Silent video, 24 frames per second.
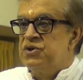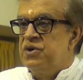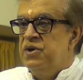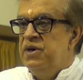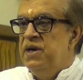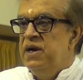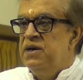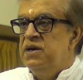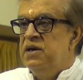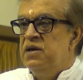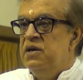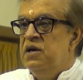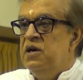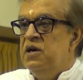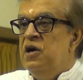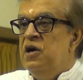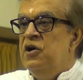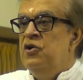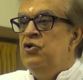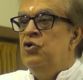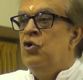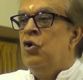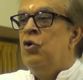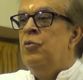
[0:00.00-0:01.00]
created.
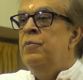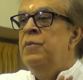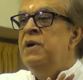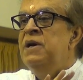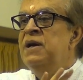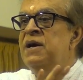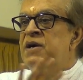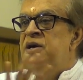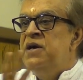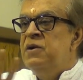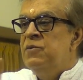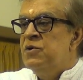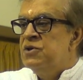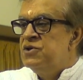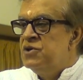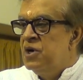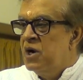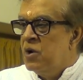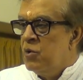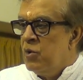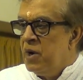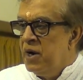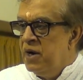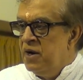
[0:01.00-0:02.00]
No military was
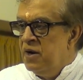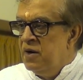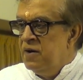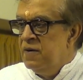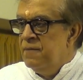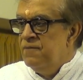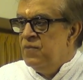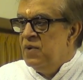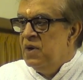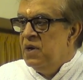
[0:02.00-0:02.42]
required.